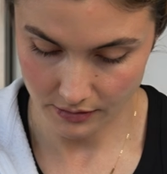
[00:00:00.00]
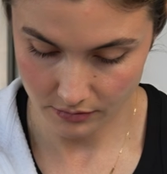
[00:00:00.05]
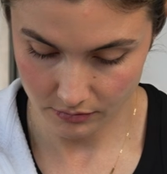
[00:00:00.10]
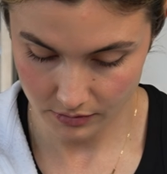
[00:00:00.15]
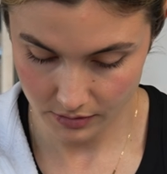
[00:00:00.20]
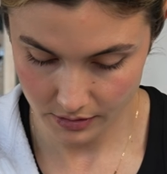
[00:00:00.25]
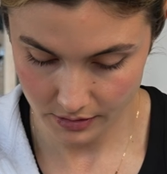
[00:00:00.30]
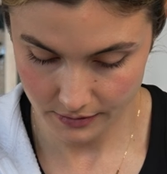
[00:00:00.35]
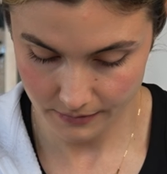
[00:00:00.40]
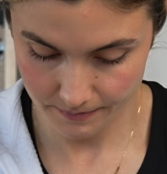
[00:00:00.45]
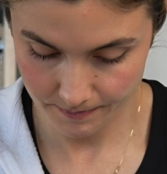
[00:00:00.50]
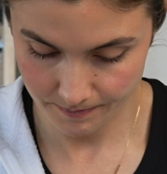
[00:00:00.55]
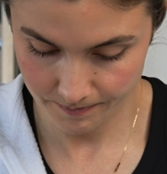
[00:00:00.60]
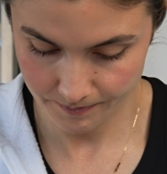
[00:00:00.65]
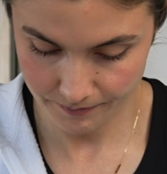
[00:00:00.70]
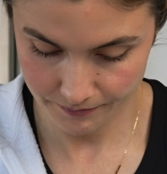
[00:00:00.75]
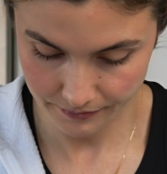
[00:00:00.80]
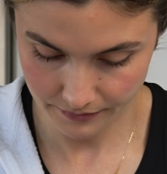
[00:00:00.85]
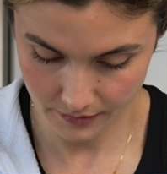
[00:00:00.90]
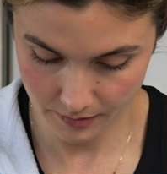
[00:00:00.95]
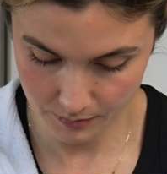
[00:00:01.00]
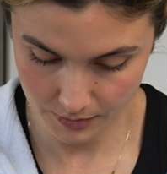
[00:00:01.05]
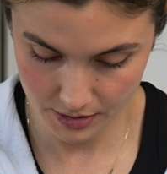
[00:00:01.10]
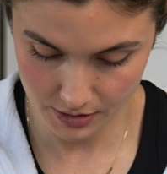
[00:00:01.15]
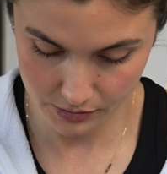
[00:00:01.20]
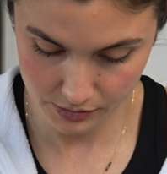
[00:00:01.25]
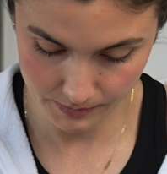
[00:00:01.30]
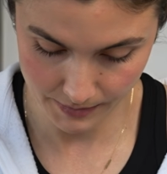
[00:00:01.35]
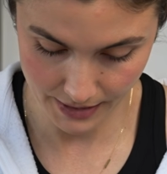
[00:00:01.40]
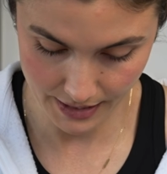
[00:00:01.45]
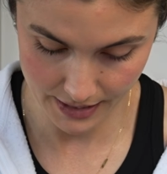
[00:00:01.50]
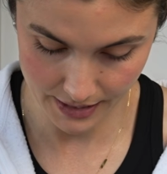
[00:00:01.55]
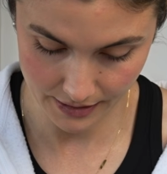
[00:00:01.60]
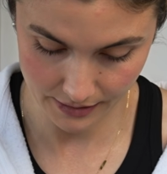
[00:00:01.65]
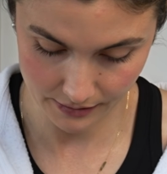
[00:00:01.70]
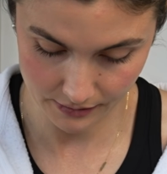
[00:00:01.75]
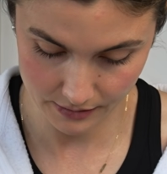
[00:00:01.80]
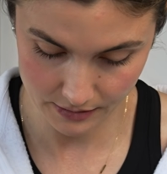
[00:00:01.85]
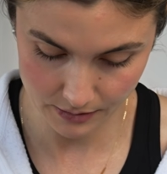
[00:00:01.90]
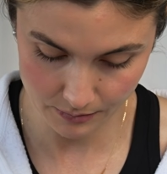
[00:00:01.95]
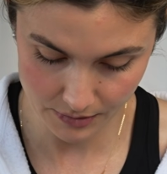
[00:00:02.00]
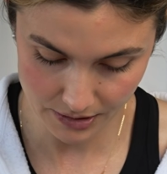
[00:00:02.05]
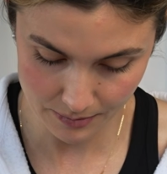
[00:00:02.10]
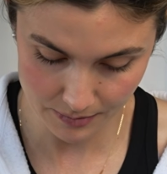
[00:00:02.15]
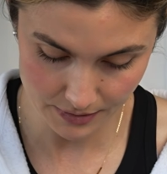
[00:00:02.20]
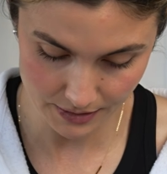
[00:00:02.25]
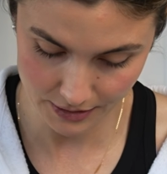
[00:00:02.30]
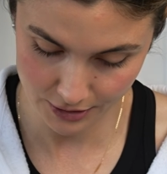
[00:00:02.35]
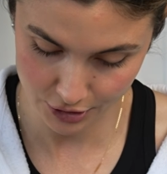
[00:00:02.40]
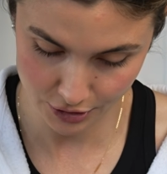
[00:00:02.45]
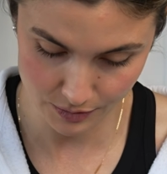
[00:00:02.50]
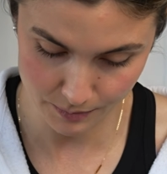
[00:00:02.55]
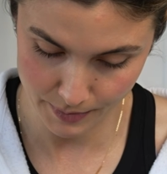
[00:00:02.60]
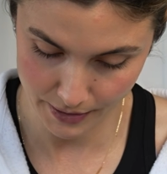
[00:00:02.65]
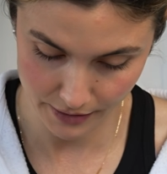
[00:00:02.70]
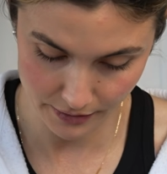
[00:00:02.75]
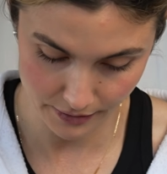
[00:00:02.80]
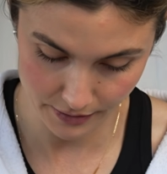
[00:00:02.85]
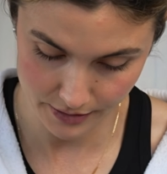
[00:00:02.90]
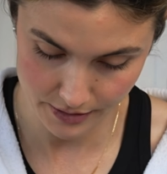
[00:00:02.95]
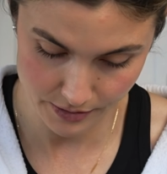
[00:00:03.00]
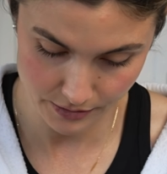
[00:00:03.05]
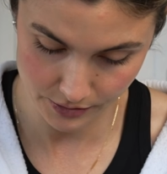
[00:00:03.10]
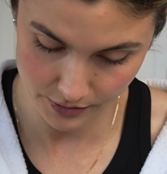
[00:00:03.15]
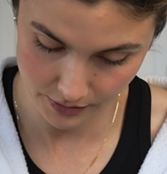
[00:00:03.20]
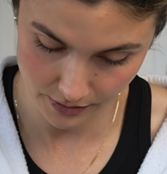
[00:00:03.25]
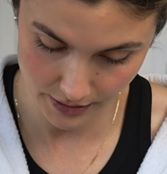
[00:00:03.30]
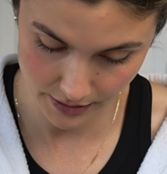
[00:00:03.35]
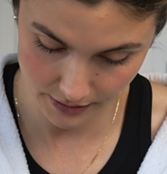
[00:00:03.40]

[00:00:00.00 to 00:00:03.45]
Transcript: I don't wanna, I'm gonna use my hands. Sometimes it's just better to use your